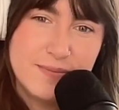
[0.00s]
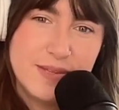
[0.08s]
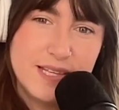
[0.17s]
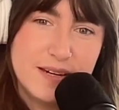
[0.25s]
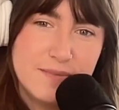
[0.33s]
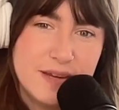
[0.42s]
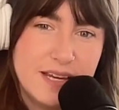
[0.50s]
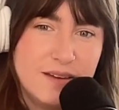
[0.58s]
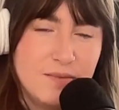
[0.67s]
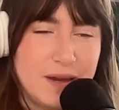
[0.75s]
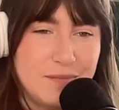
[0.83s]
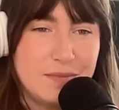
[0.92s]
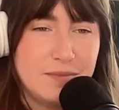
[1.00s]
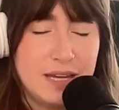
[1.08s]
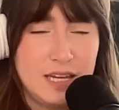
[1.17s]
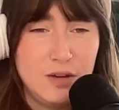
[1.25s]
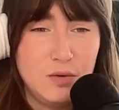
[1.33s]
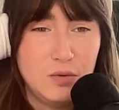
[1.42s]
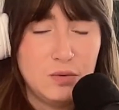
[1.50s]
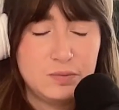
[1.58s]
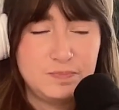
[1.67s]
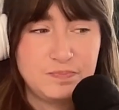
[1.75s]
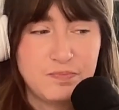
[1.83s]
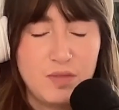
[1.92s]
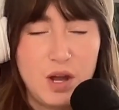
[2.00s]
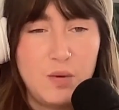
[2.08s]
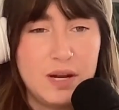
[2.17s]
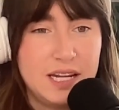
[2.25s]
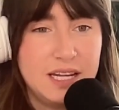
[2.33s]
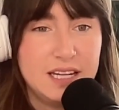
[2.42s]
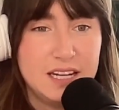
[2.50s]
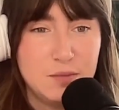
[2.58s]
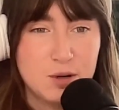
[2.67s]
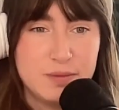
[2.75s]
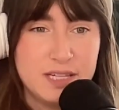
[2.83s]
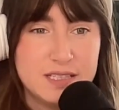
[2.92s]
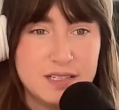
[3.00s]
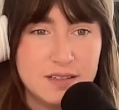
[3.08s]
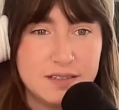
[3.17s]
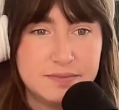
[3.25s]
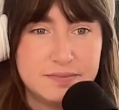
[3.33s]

But then it might make you not want to eat any more pizza.